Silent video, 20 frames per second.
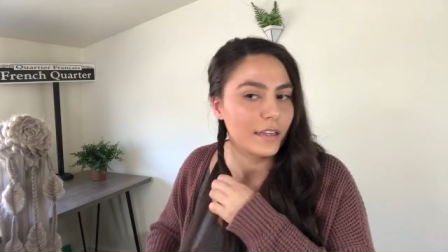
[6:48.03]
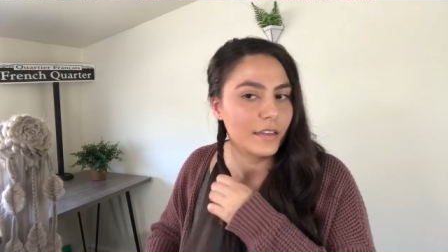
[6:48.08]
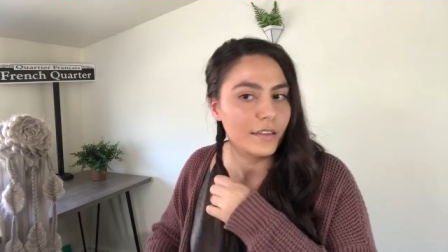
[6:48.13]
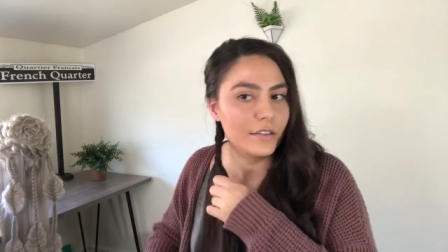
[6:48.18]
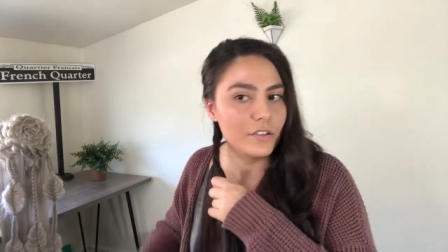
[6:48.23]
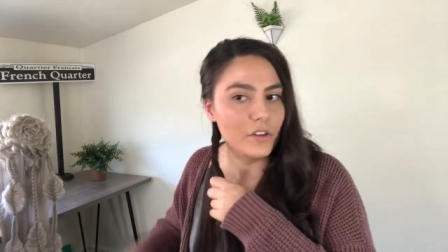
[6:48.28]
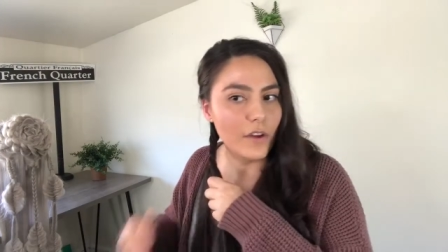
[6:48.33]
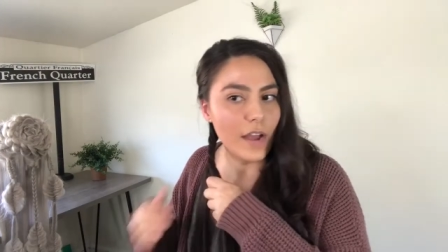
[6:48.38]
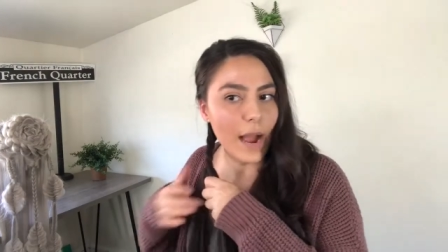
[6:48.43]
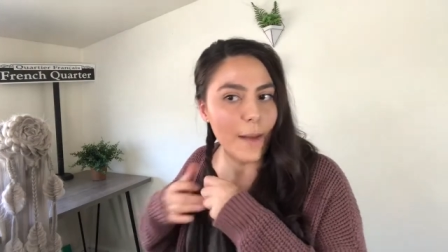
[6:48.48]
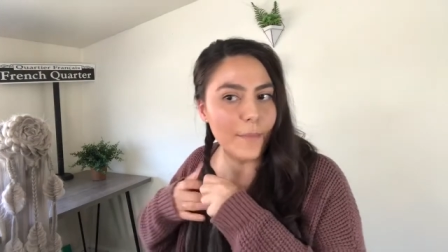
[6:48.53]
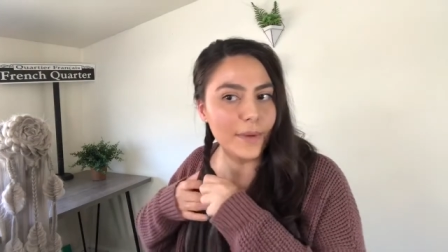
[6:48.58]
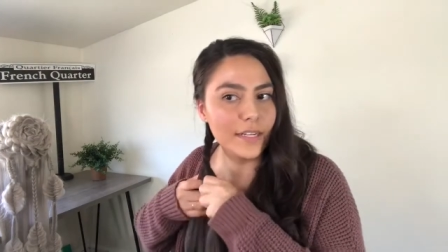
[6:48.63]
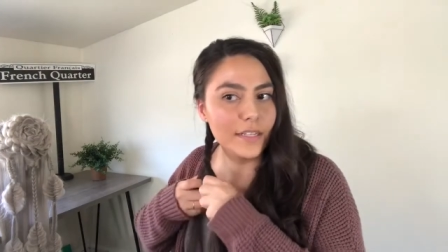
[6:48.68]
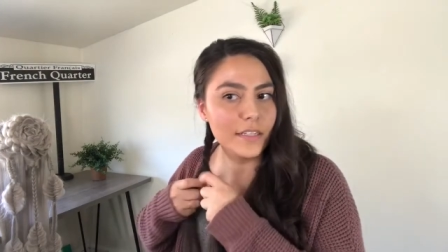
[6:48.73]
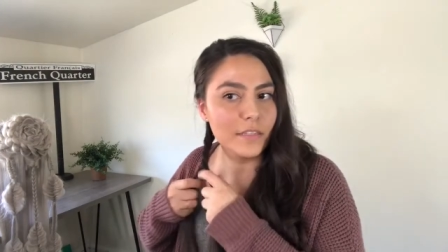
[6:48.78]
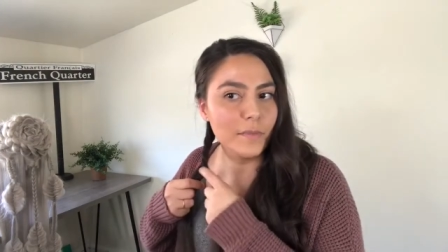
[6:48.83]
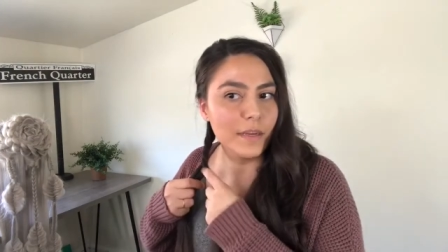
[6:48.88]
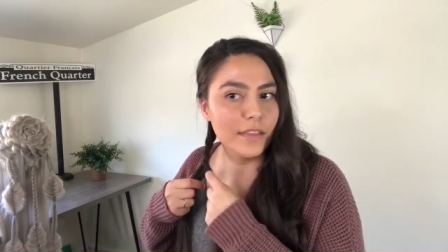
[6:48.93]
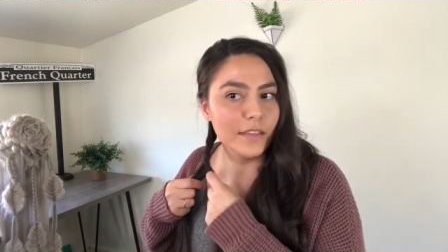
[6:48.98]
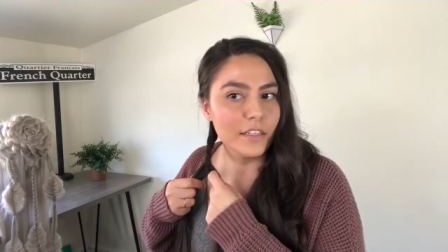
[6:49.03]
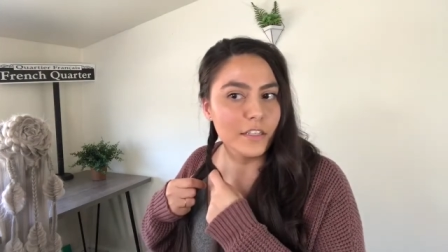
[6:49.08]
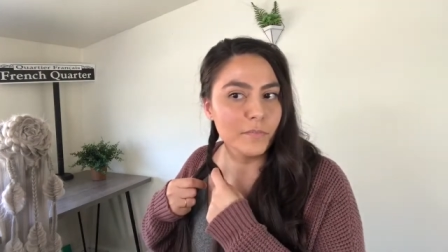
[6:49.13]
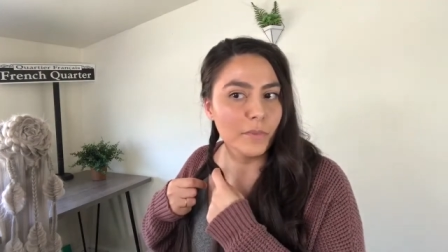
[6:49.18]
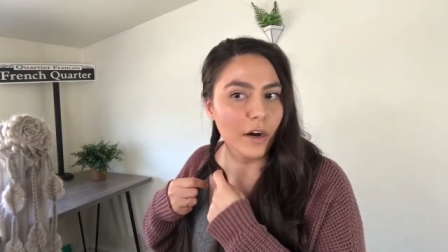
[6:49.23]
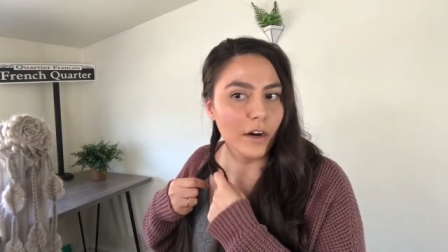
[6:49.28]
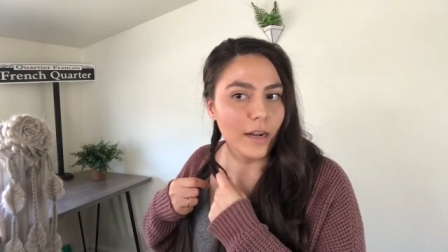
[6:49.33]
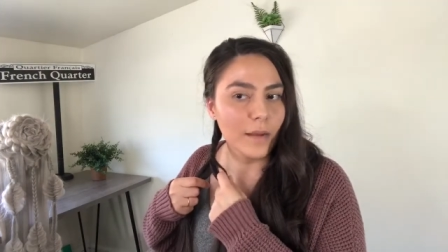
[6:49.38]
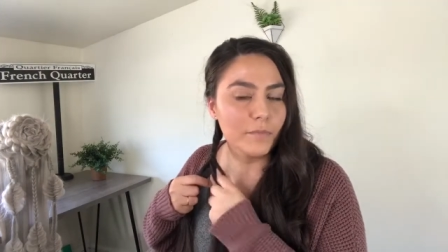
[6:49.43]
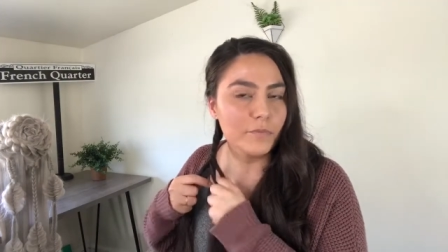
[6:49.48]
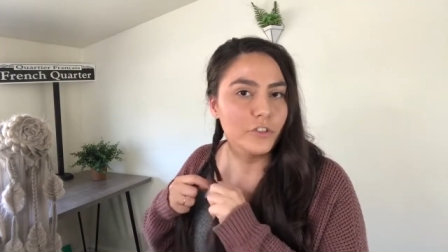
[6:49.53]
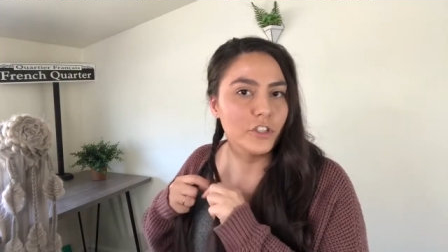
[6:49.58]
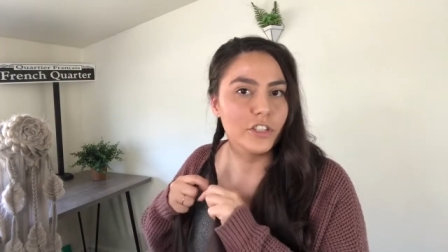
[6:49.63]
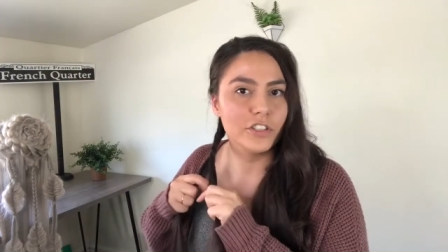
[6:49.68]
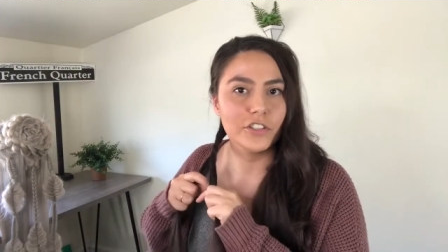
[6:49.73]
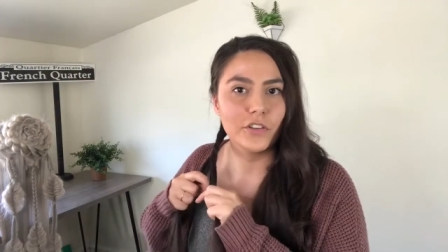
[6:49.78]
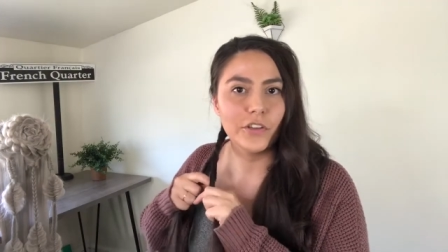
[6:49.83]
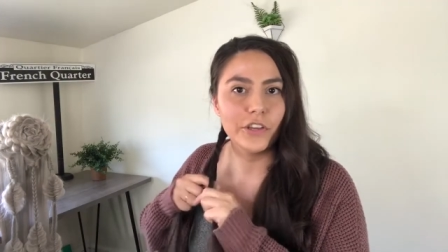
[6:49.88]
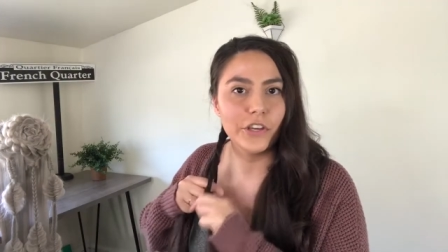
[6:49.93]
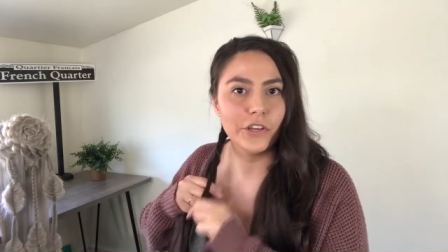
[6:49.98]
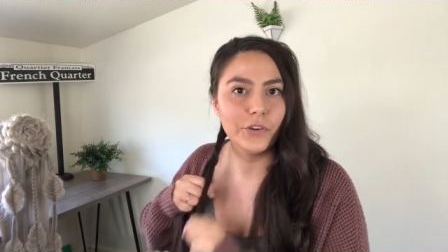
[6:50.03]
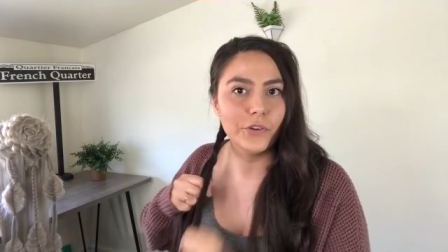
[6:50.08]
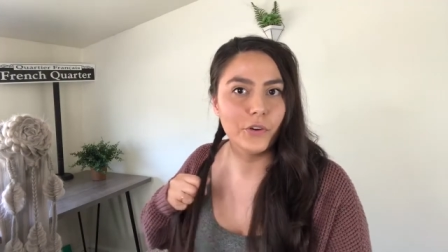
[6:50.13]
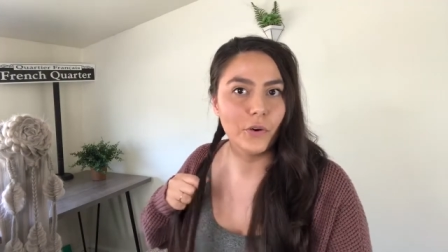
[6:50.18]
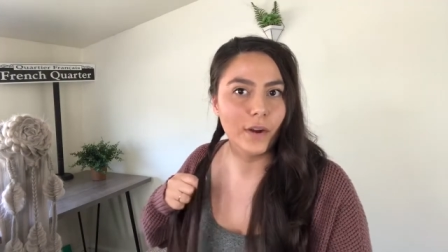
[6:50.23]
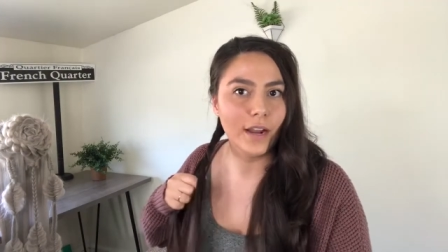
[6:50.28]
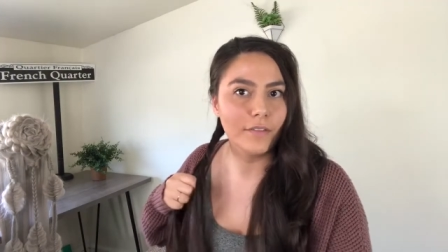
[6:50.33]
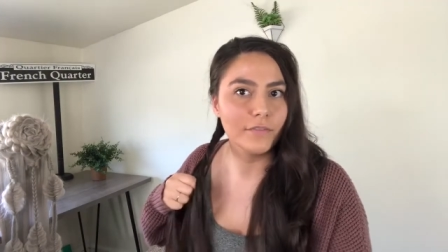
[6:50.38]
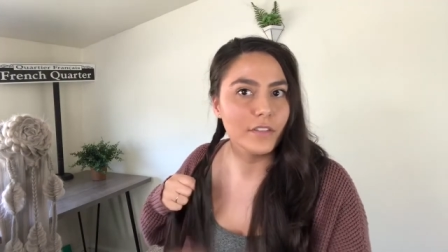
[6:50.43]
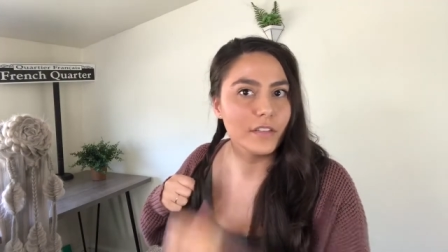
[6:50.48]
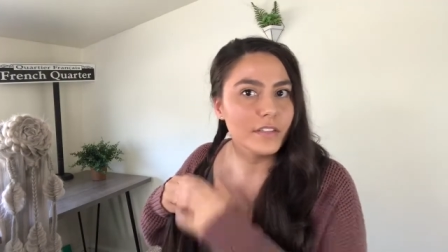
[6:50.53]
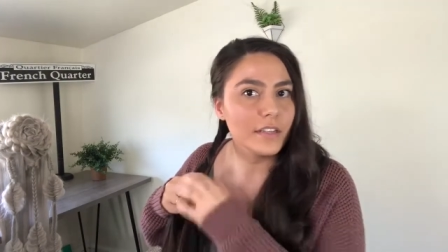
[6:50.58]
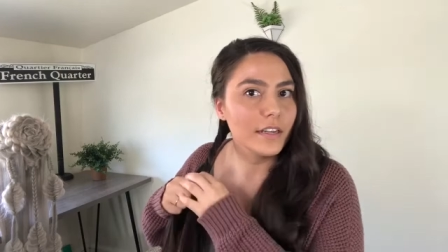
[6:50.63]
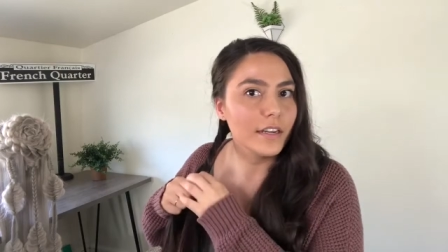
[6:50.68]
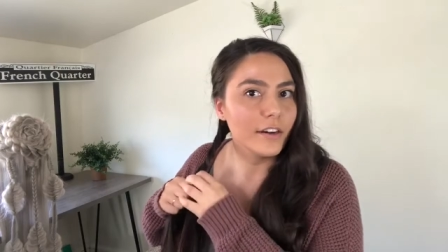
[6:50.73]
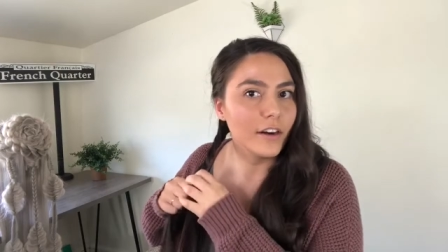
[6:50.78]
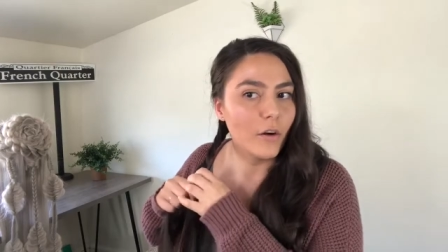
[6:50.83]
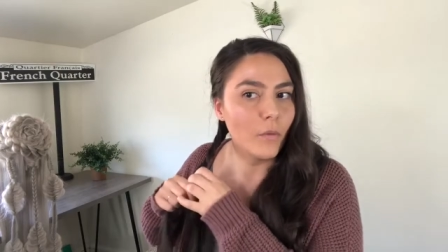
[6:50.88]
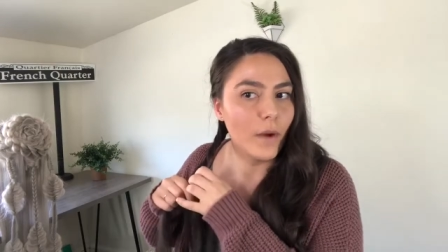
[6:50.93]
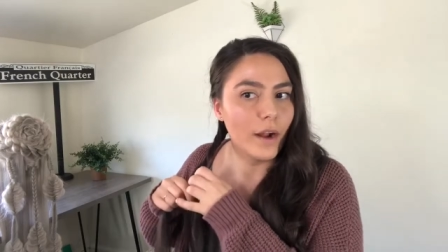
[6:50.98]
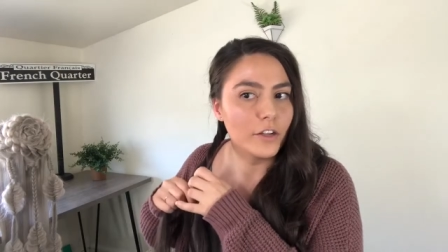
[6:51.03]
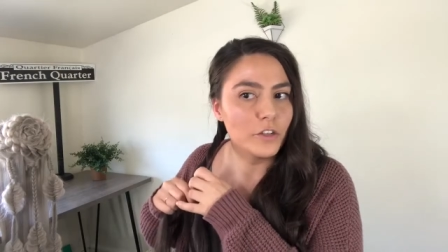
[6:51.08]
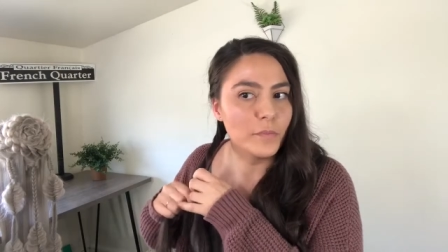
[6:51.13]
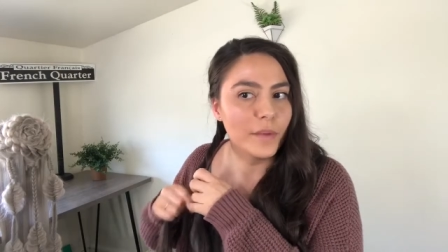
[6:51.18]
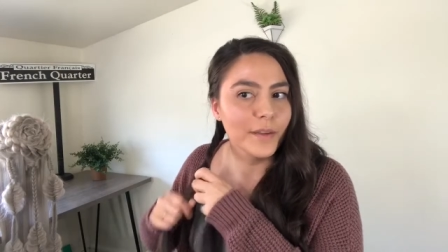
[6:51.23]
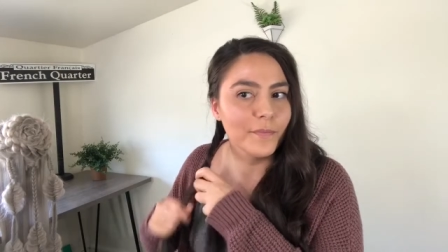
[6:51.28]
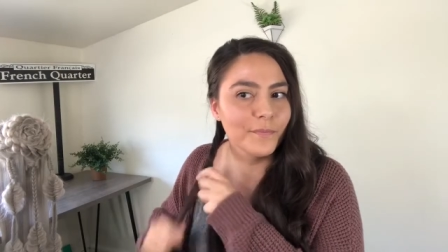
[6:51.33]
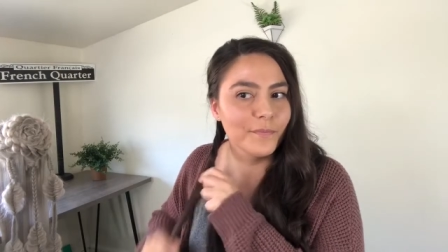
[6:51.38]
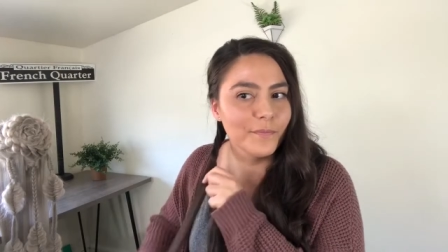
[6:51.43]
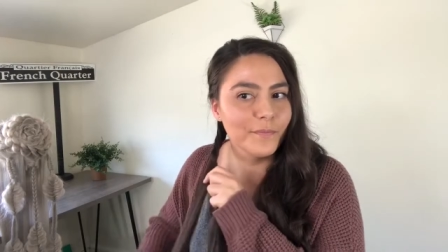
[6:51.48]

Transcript: So I'm gonna speed this part up just so that you don't have to sit here and watch me.